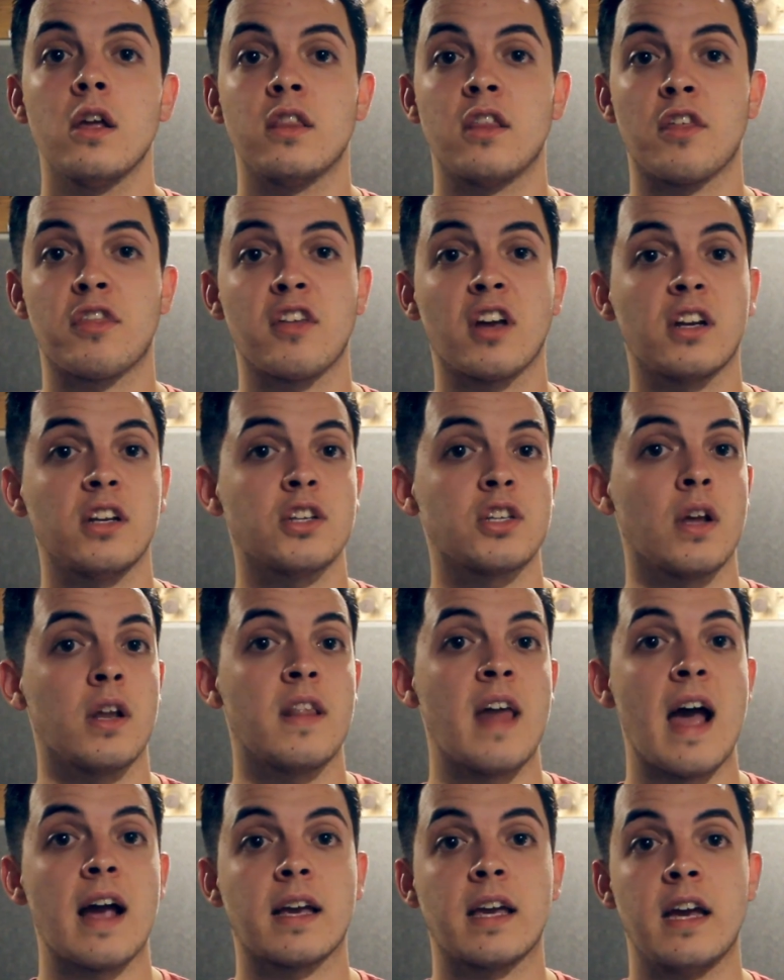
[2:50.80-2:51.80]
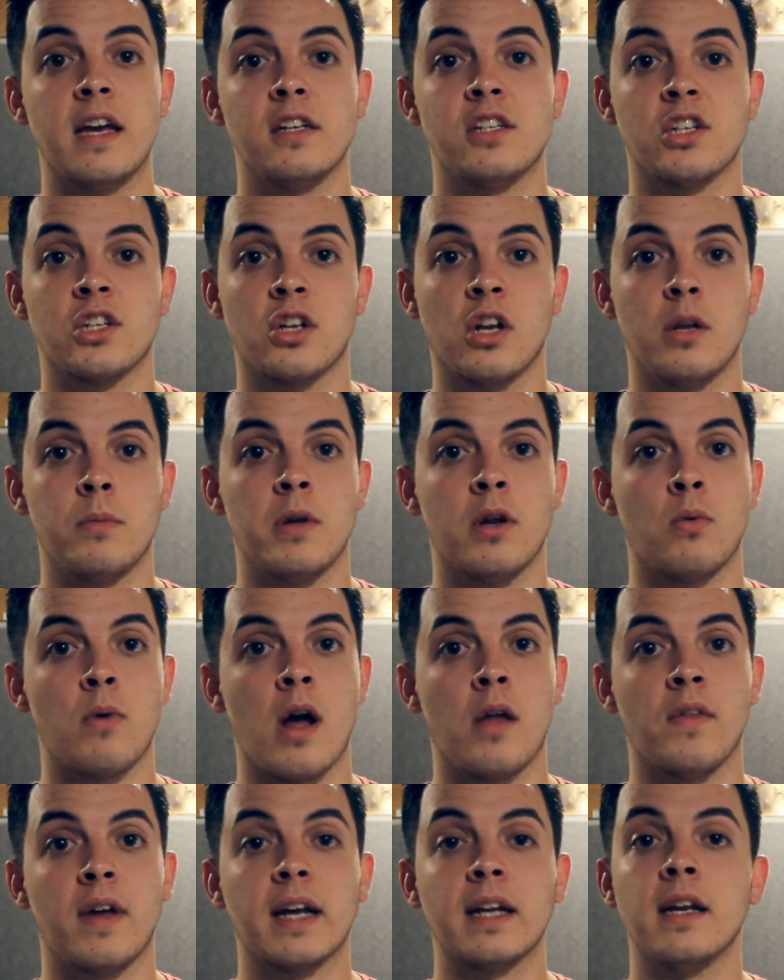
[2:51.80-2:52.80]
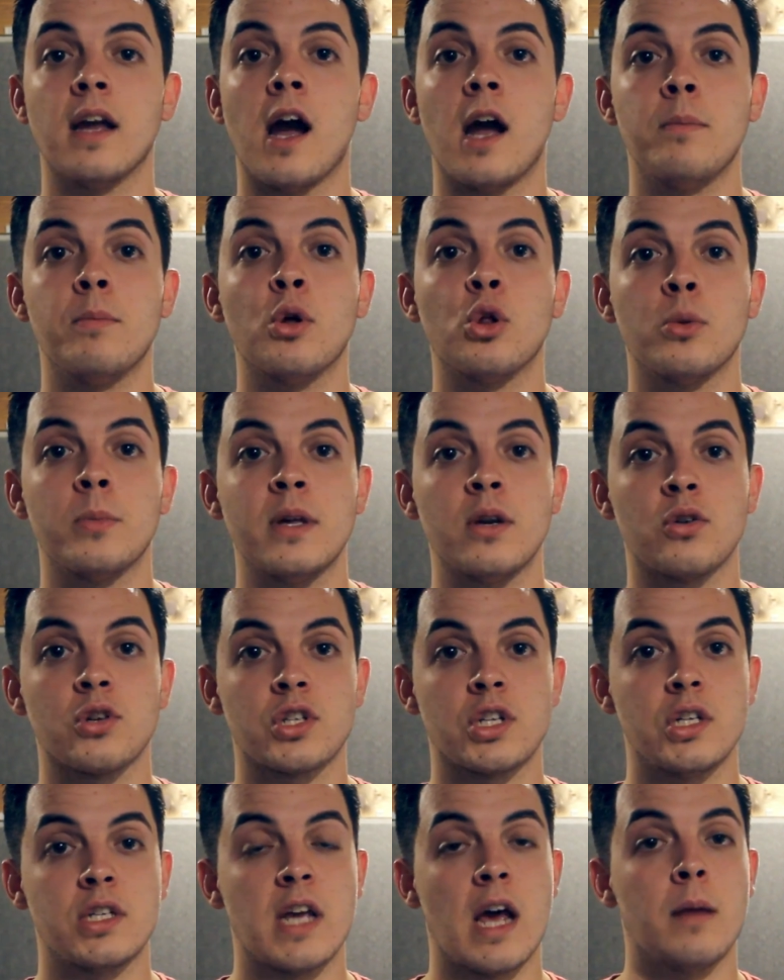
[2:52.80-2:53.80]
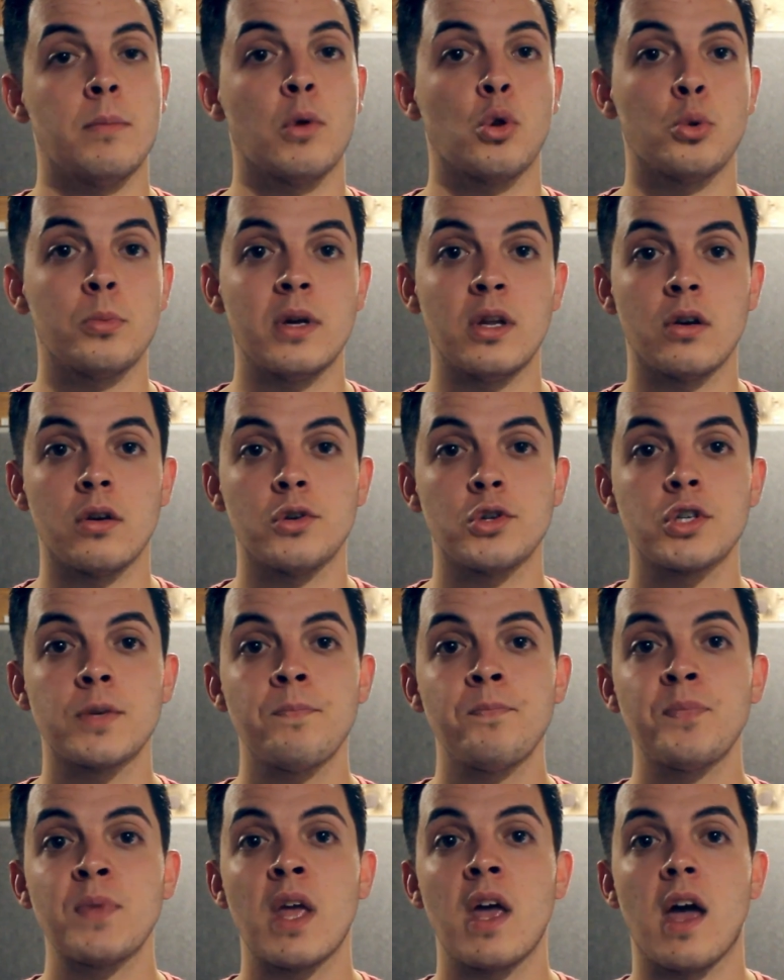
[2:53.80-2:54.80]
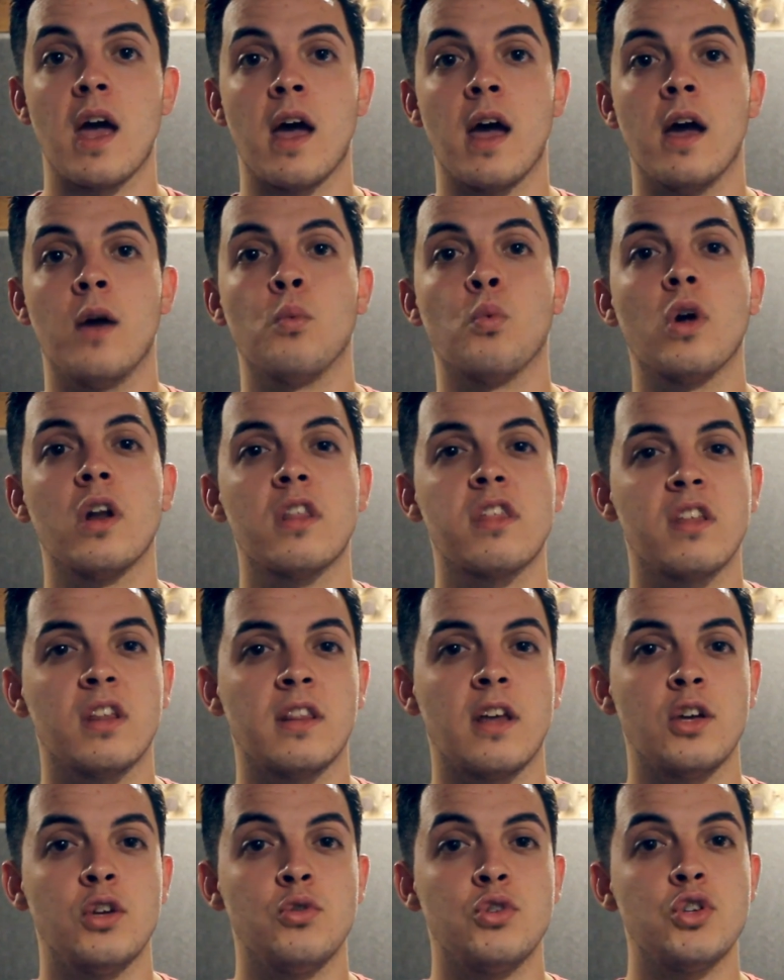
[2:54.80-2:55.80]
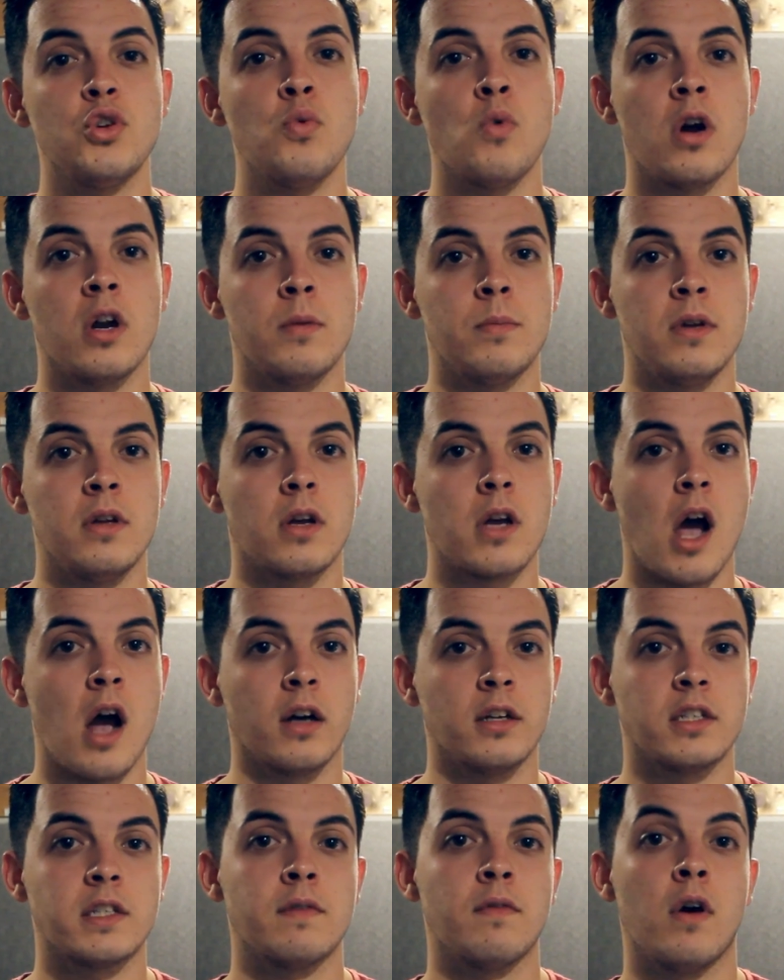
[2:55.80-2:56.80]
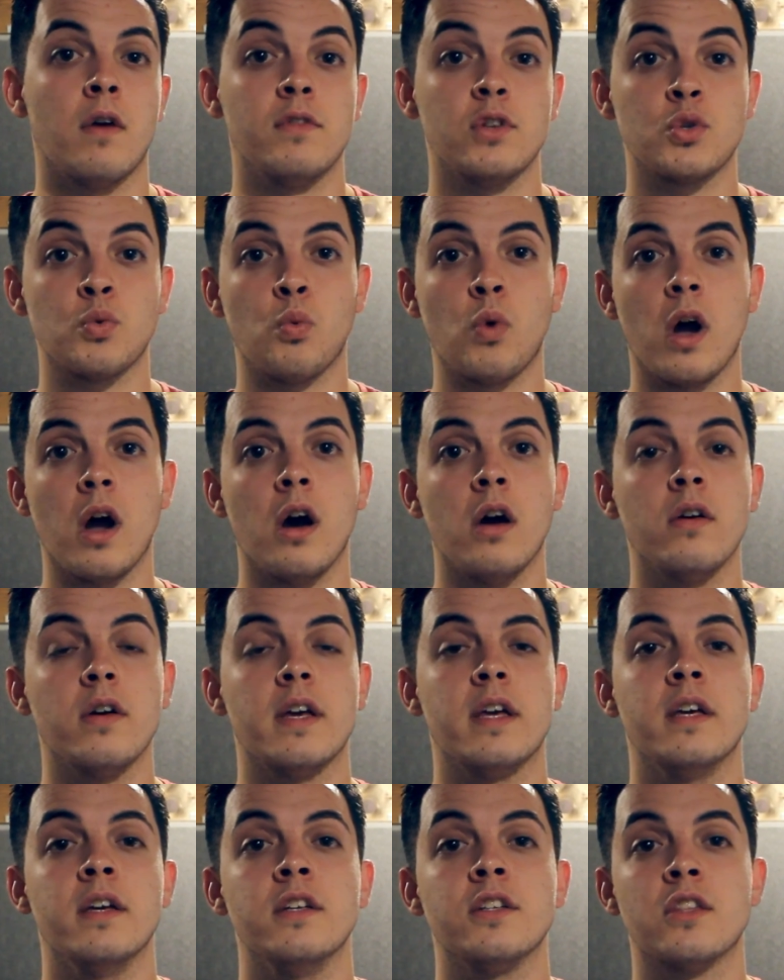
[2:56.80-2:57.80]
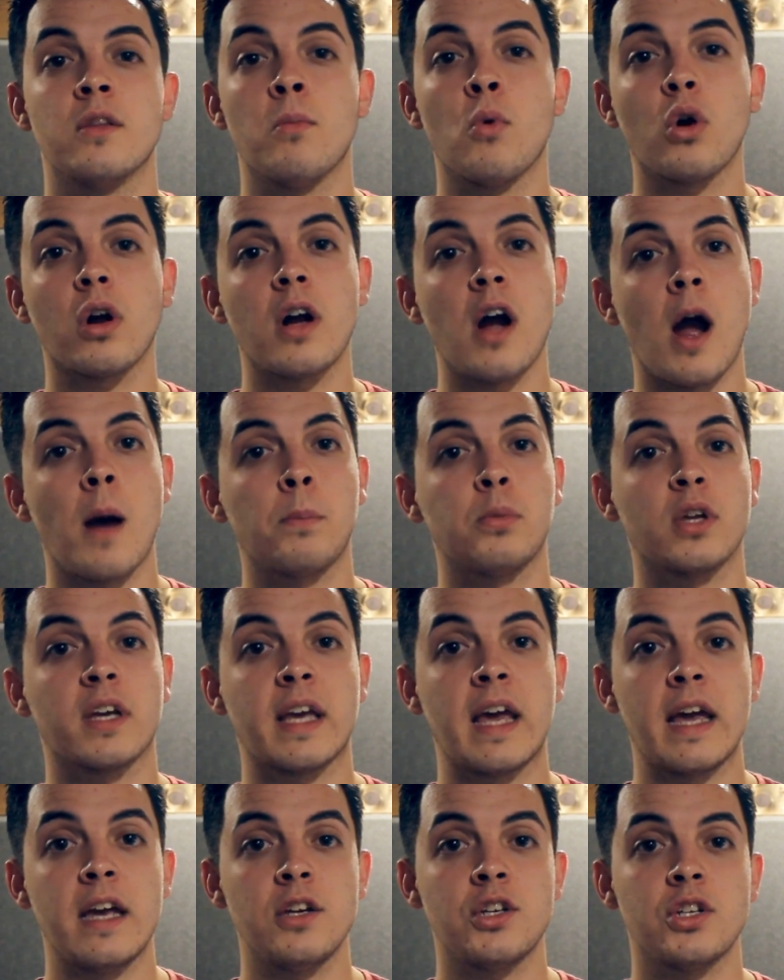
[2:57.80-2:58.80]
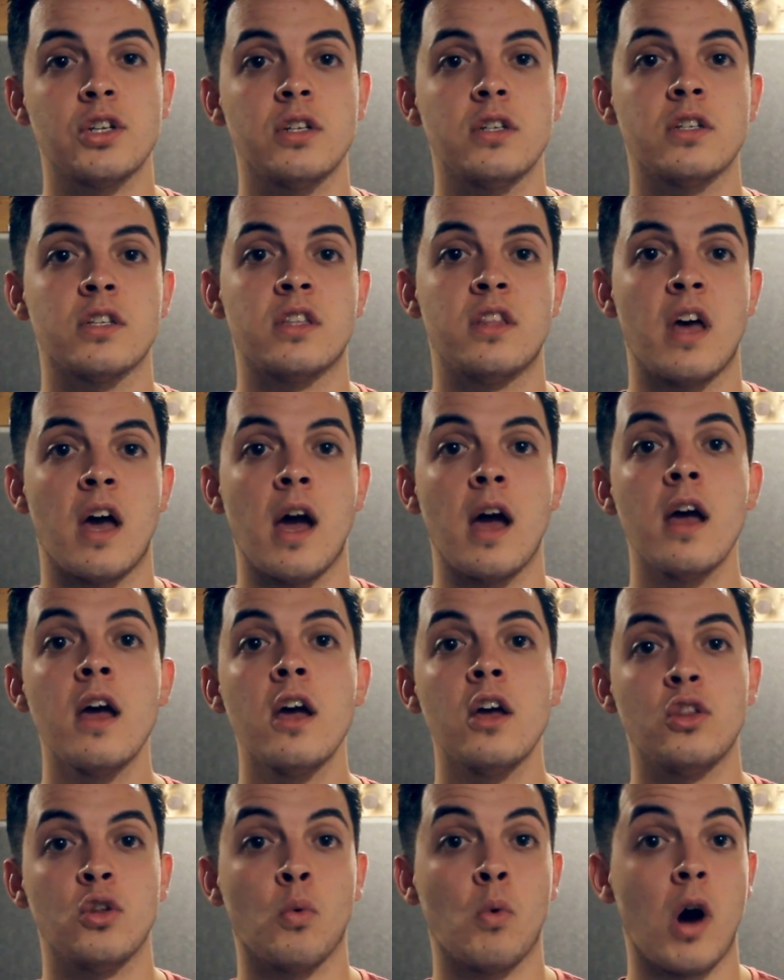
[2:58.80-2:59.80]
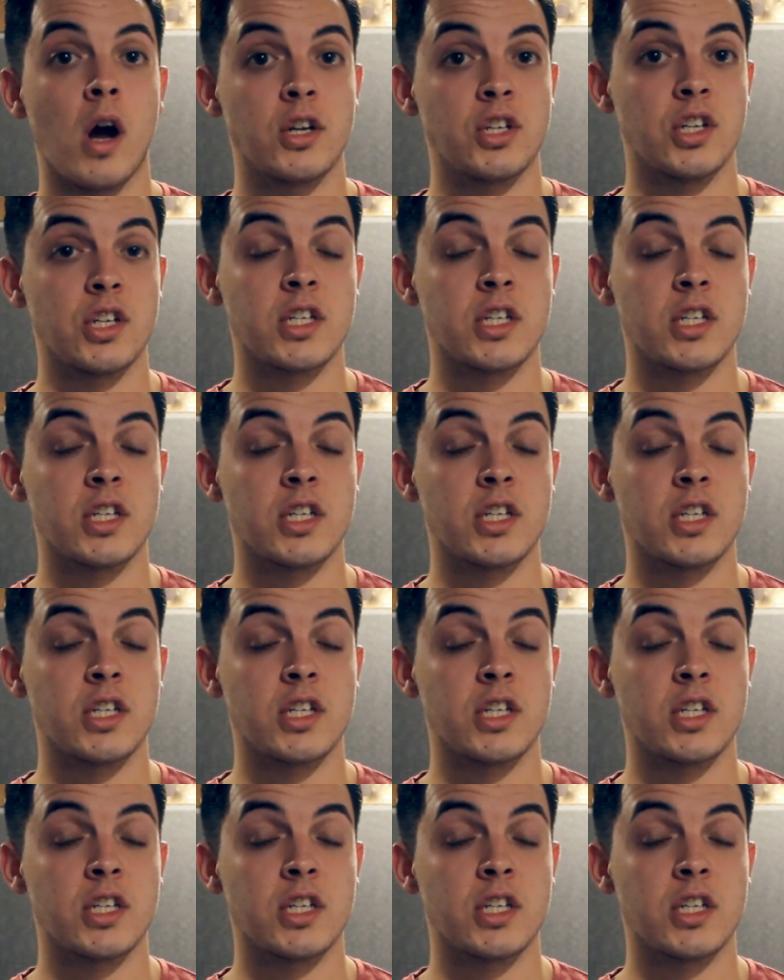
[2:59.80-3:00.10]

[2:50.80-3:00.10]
the thickness on that case is going to be around 9 millimeters to 10 millimeters. And one thing that you do want to be cognitive of as well is the more complications that the watch